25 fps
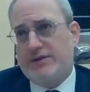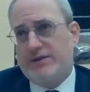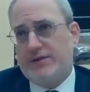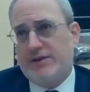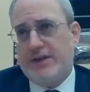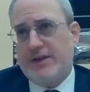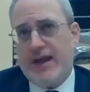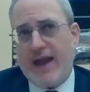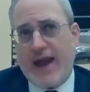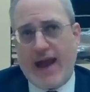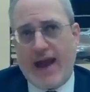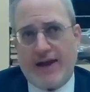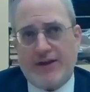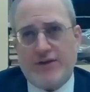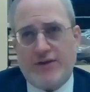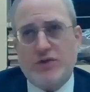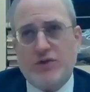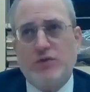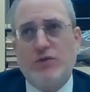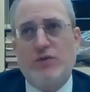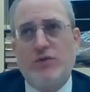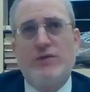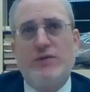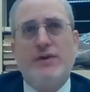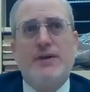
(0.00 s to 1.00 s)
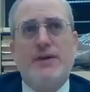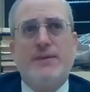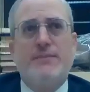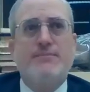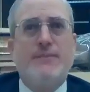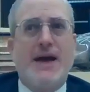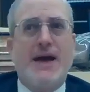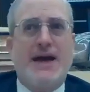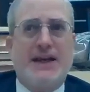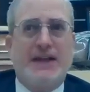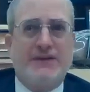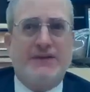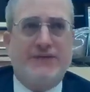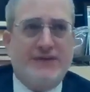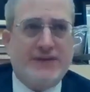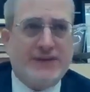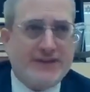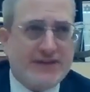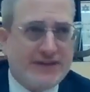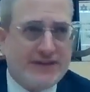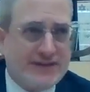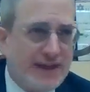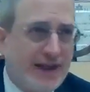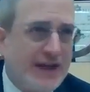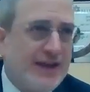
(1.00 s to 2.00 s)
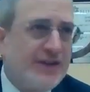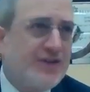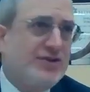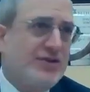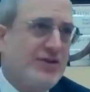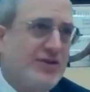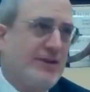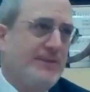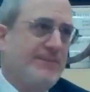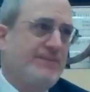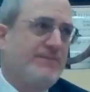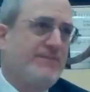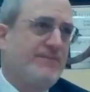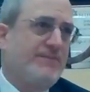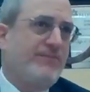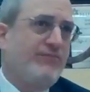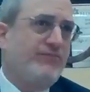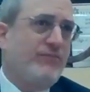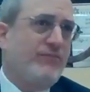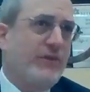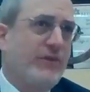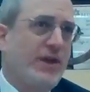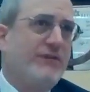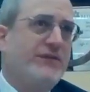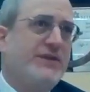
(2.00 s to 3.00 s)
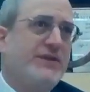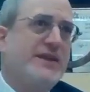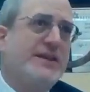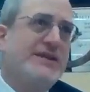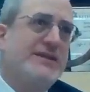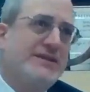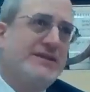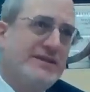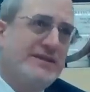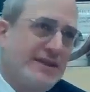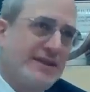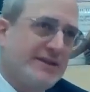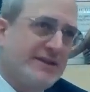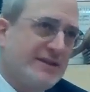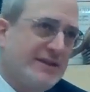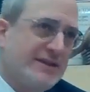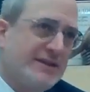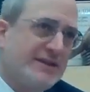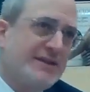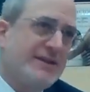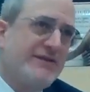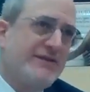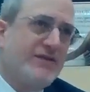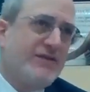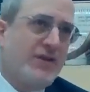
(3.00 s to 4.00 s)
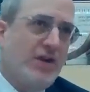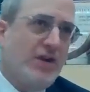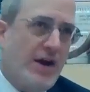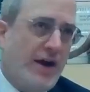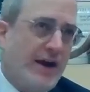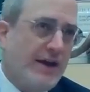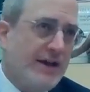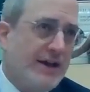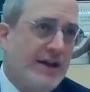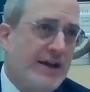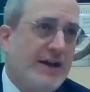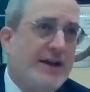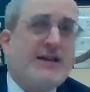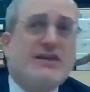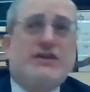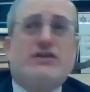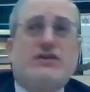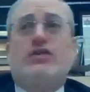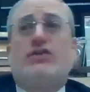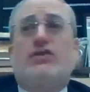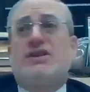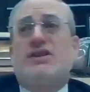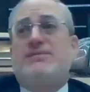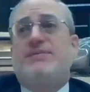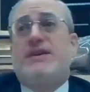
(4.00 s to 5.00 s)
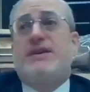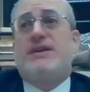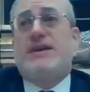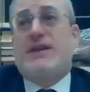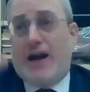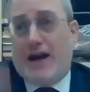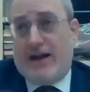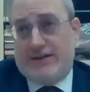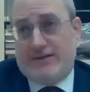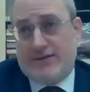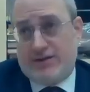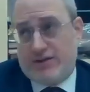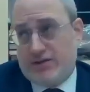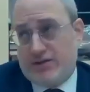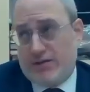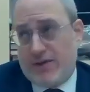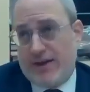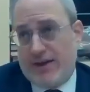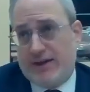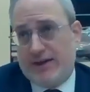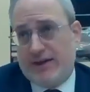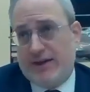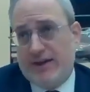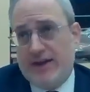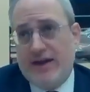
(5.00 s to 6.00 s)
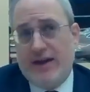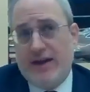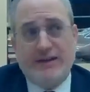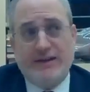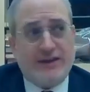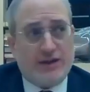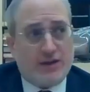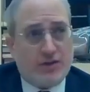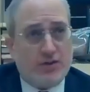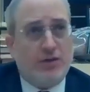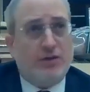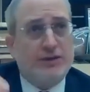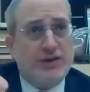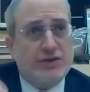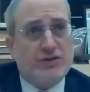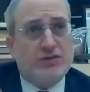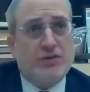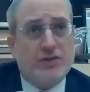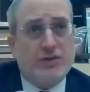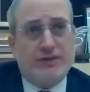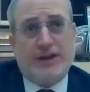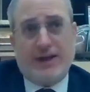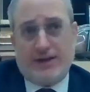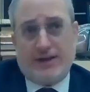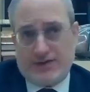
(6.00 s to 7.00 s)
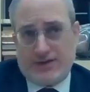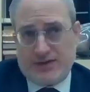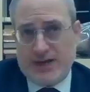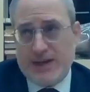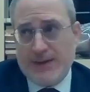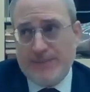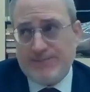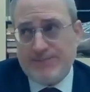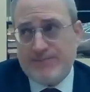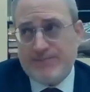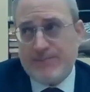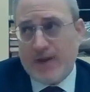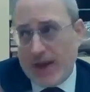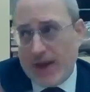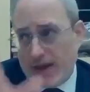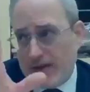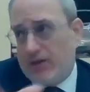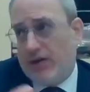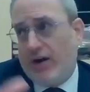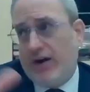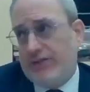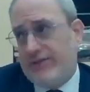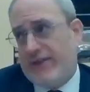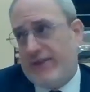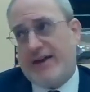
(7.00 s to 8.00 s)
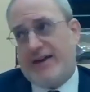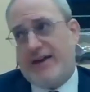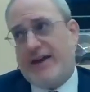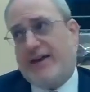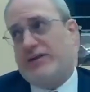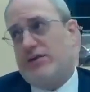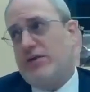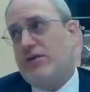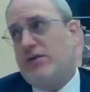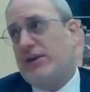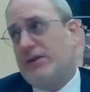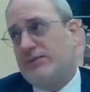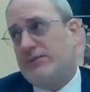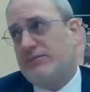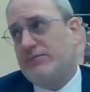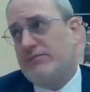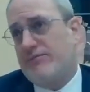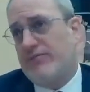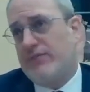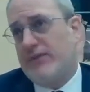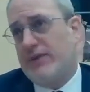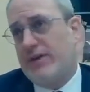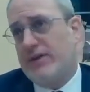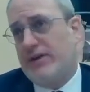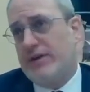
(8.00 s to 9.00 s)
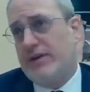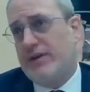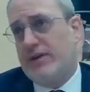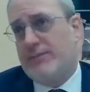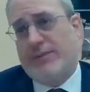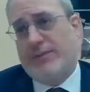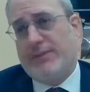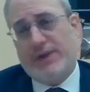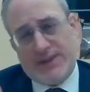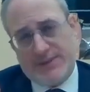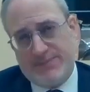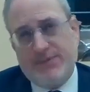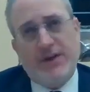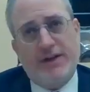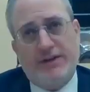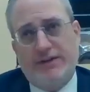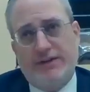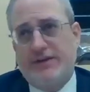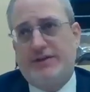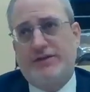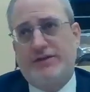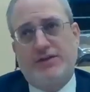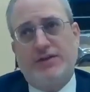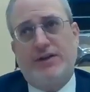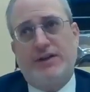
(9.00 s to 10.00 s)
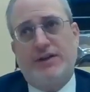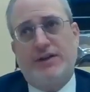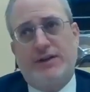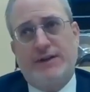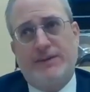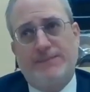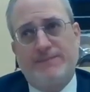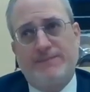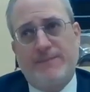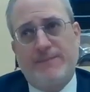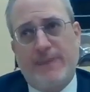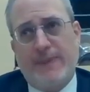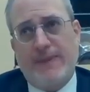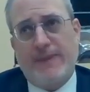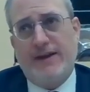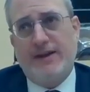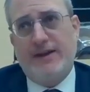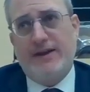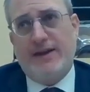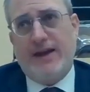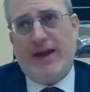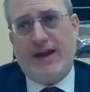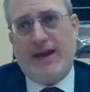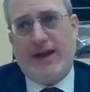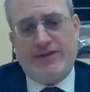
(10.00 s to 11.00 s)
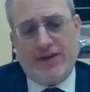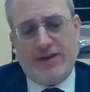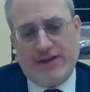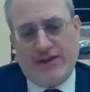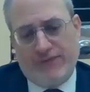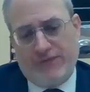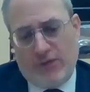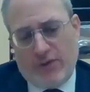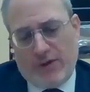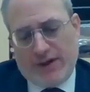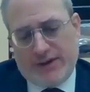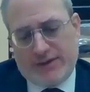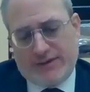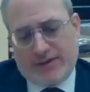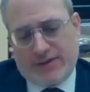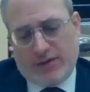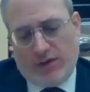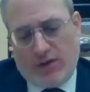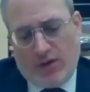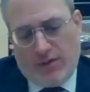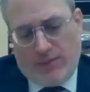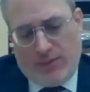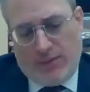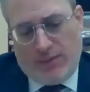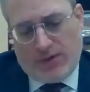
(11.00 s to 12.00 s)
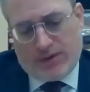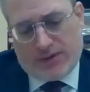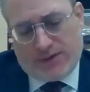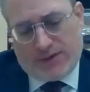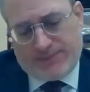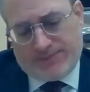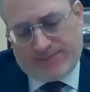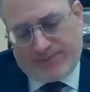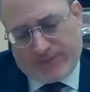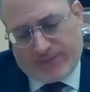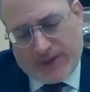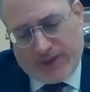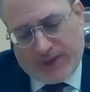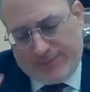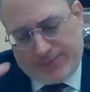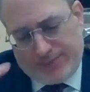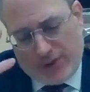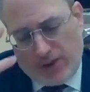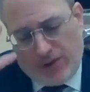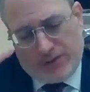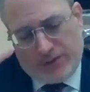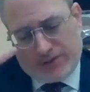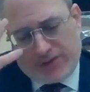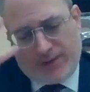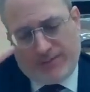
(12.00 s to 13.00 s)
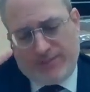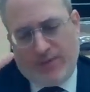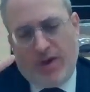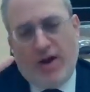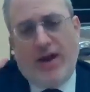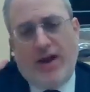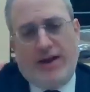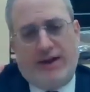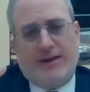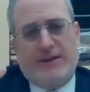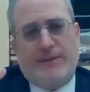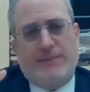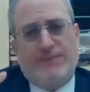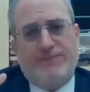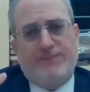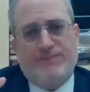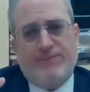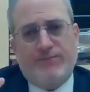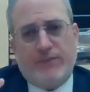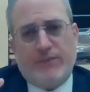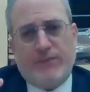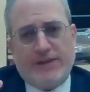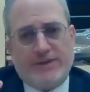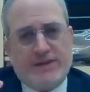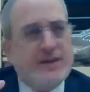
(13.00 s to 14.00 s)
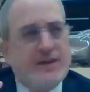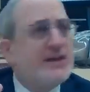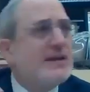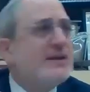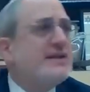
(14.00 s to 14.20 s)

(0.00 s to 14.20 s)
So the actual manifestation of the existence of God is, so to speak, concentrated in the Kodesh Kodashim and on that Aron. Must be understood. And therefore, it blows our mind. It's